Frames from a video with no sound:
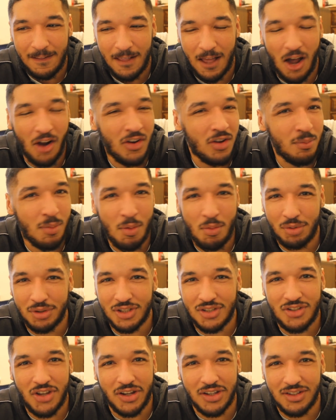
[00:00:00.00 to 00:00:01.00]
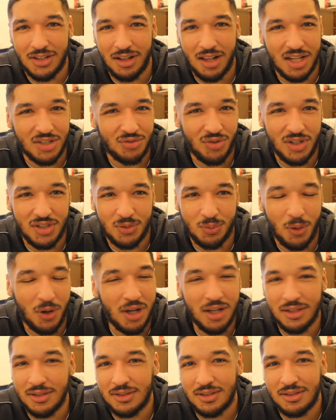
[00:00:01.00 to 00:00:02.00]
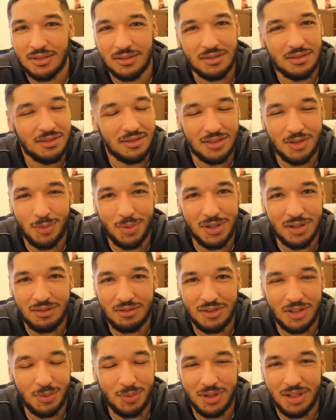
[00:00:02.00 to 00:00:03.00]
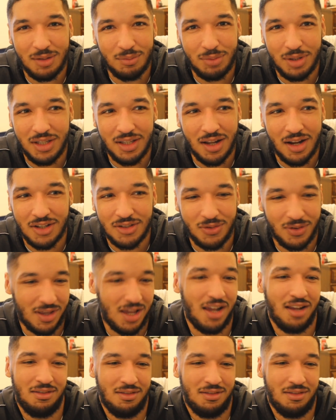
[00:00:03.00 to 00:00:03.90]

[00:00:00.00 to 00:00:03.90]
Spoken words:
I don't even remember what the second to last race was, to be completely honest with you.